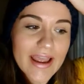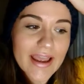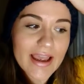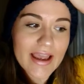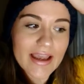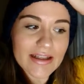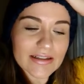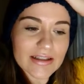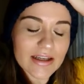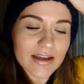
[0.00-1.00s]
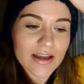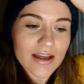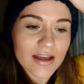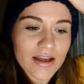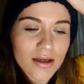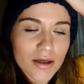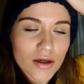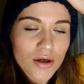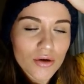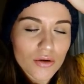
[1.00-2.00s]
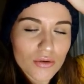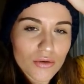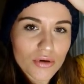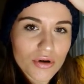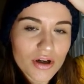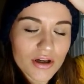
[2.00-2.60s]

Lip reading: And ooh.